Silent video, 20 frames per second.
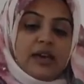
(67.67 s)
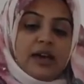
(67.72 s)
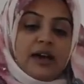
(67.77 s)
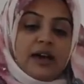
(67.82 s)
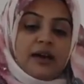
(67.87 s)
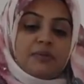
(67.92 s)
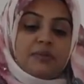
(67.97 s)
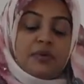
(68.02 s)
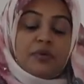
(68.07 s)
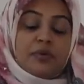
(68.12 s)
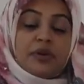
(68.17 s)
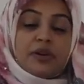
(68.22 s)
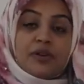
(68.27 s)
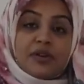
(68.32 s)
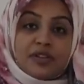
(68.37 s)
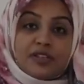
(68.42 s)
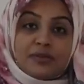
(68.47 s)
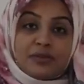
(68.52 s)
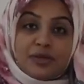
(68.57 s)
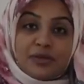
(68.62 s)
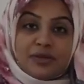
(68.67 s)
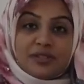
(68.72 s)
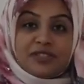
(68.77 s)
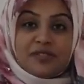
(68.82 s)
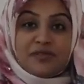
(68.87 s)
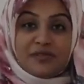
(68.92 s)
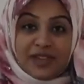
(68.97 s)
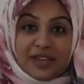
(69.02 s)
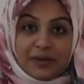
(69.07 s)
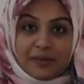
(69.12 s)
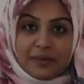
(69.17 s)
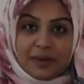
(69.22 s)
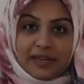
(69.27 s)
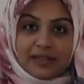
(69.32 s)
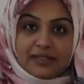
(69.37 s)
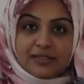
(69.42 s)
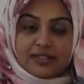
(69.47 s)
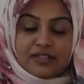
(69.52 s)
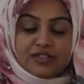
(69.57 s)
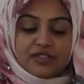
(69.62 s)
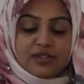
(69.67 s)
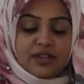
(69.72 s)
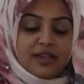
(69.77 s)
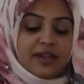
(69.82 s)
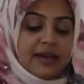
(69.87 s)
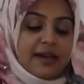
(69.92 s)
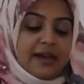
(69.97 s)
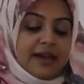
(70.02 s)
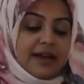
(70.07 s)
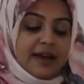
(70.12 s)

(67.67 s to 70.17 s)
But we're going to be doing some finger painting today,